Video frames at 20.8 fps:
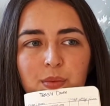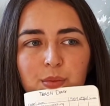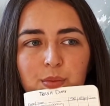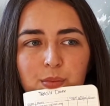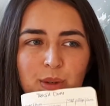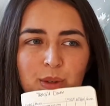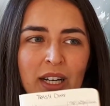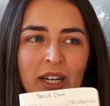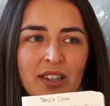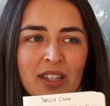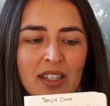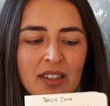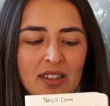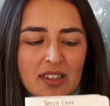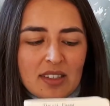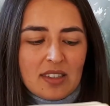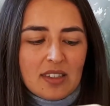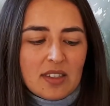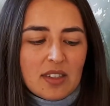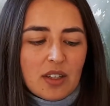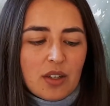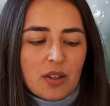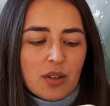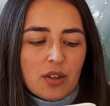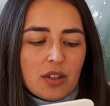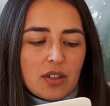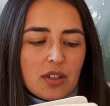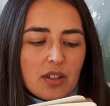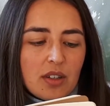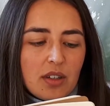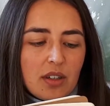but I think this is a
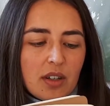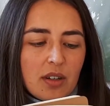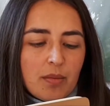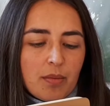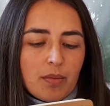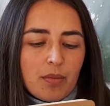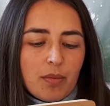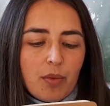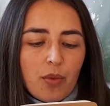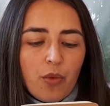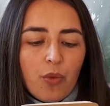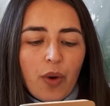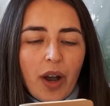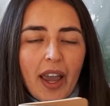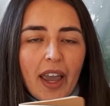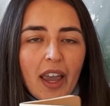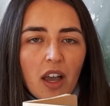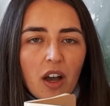good way